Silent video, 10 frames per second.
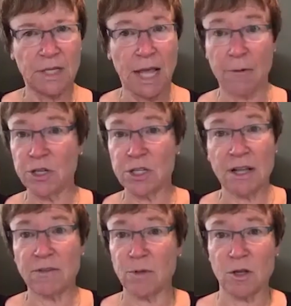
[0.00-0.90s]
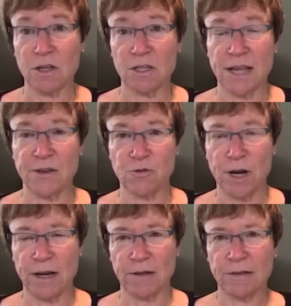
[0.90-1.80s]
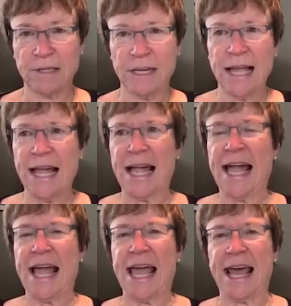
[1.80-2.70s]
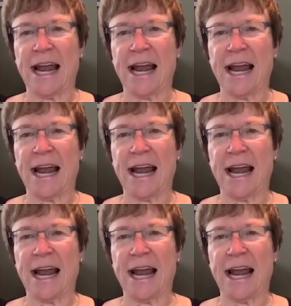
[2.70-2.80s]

And we just left them alongside the trail. And